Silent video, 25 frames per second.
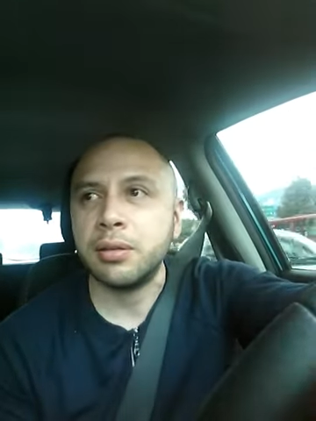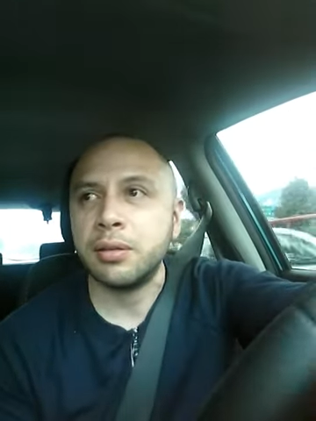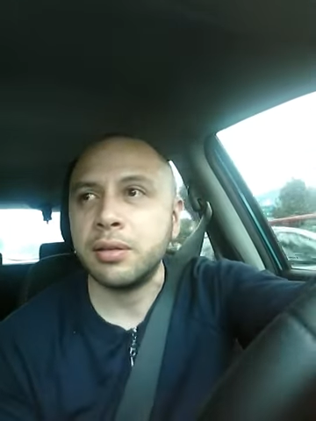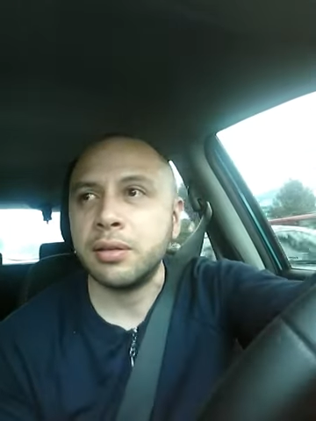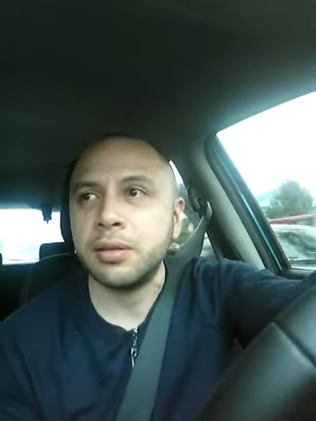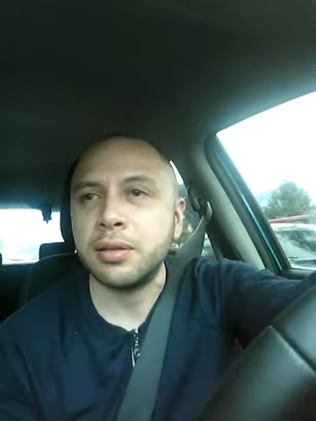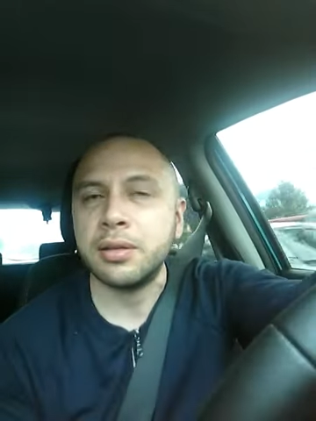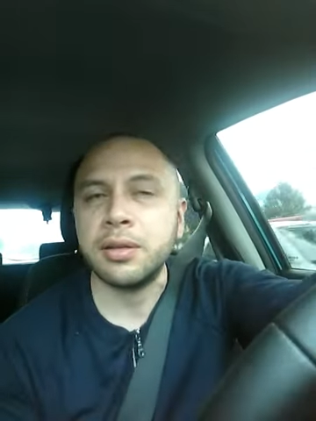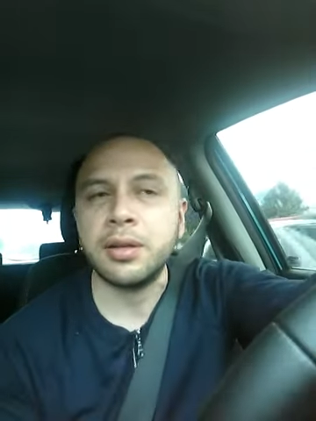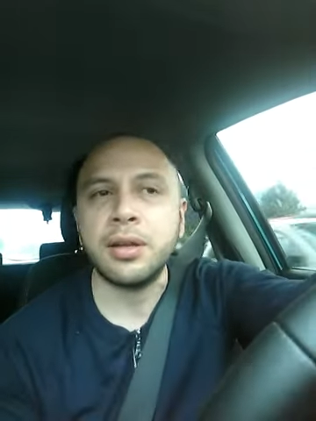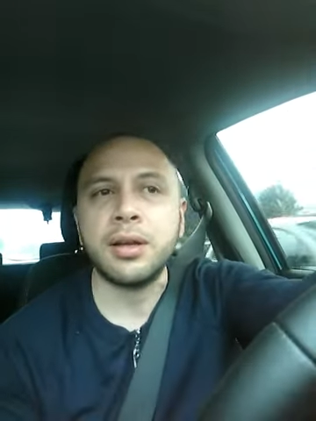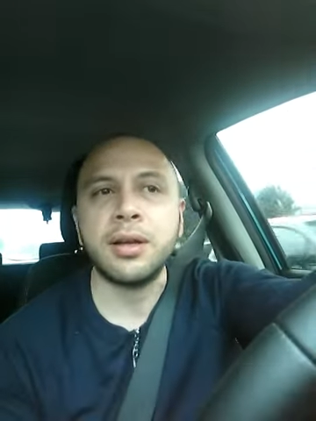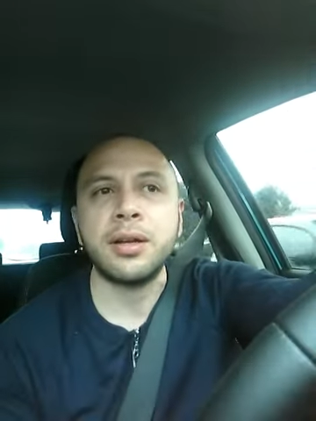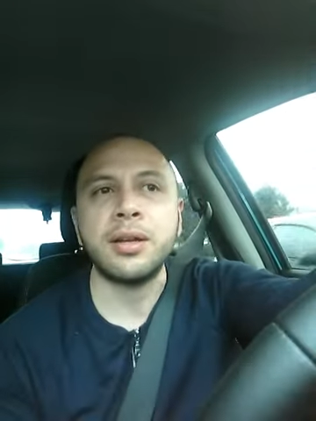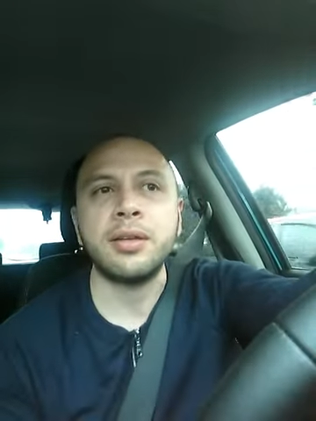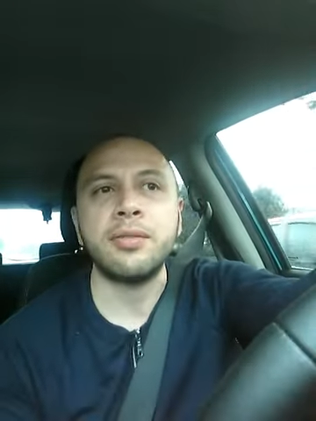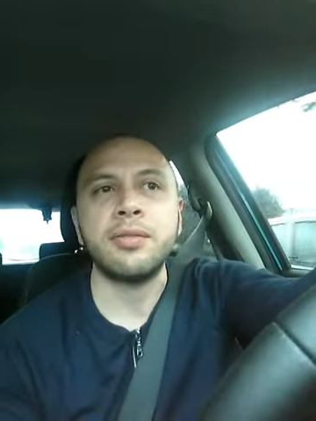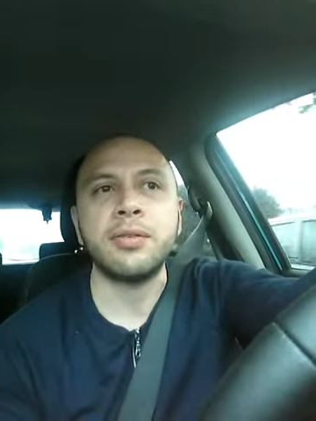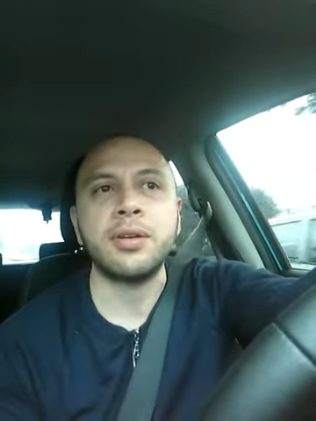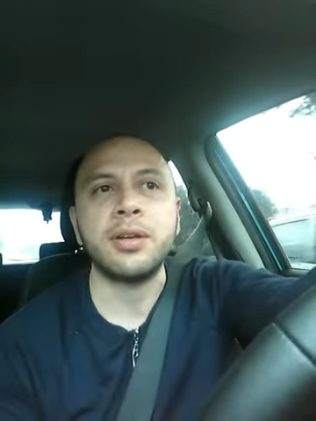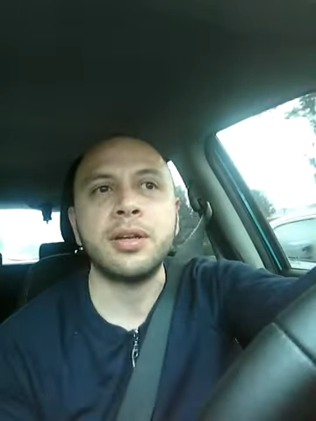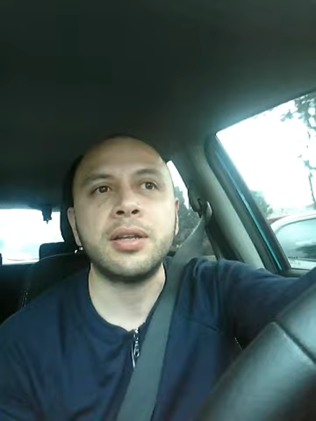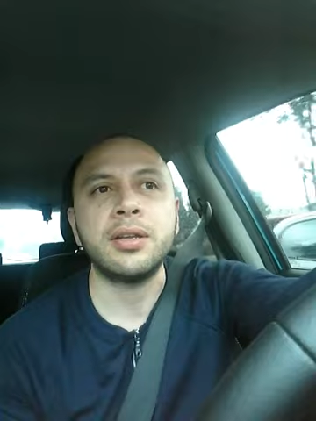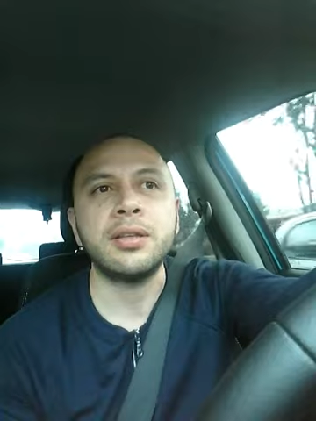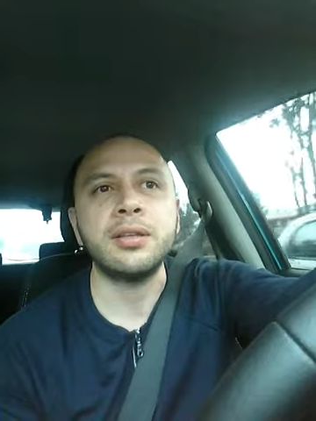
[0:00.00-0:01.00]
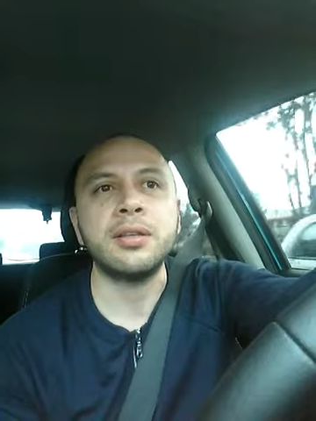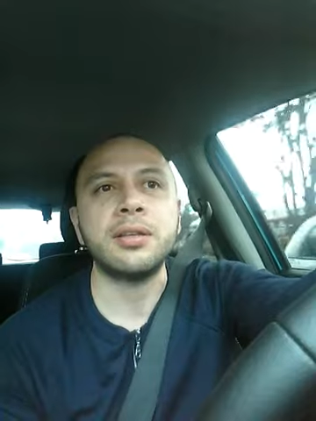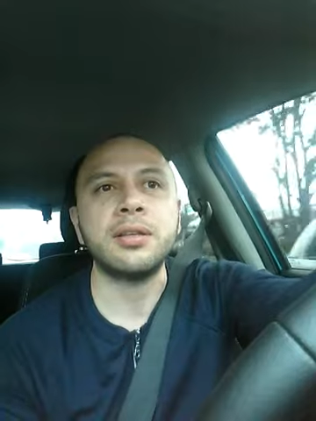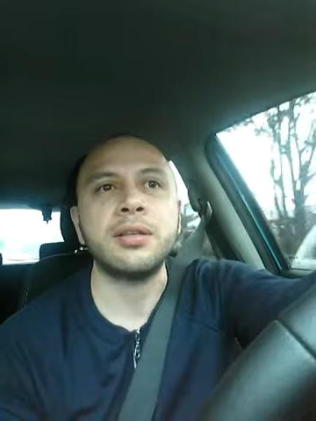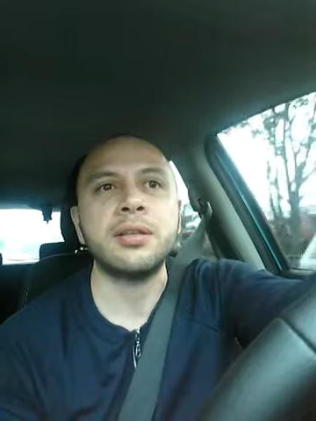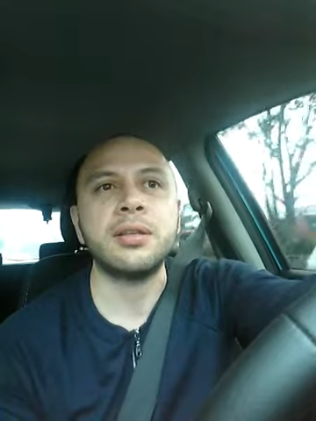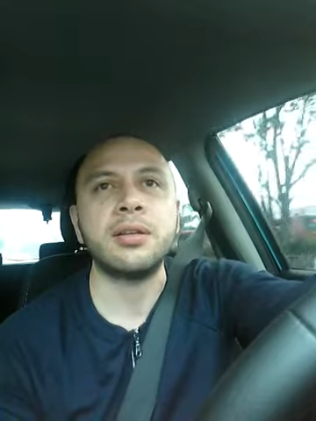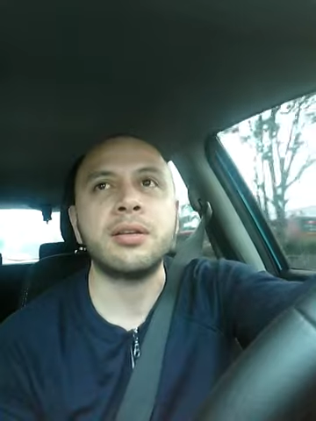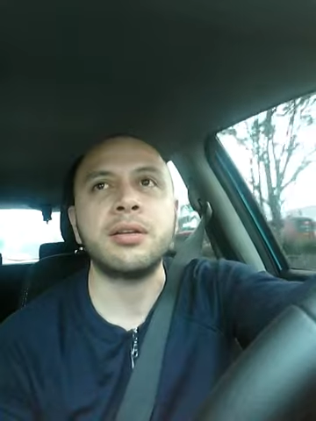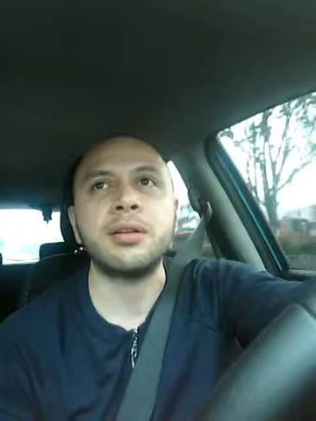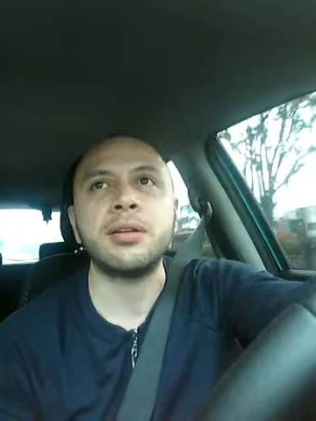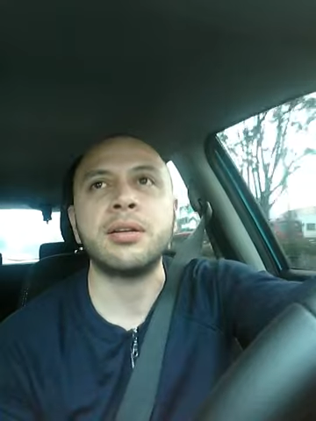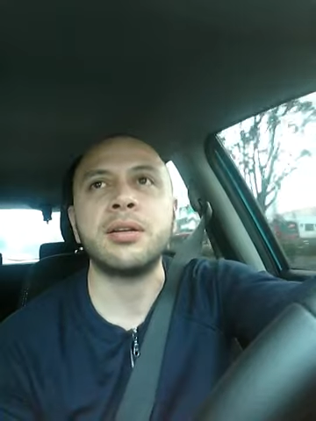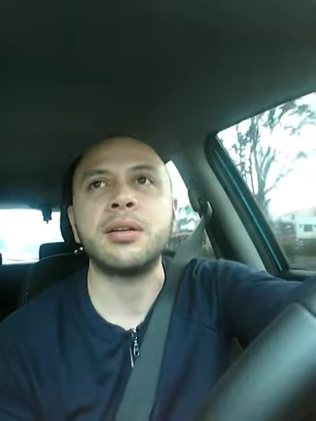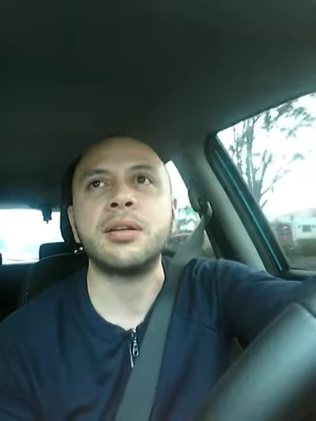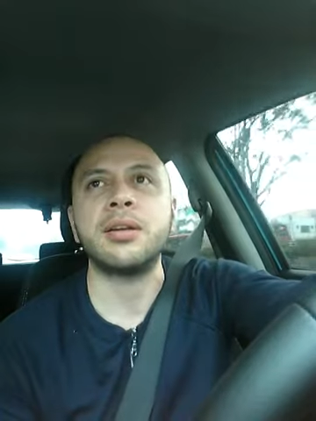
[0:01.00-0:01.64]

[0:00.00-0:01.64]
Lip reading: it's not even necessary.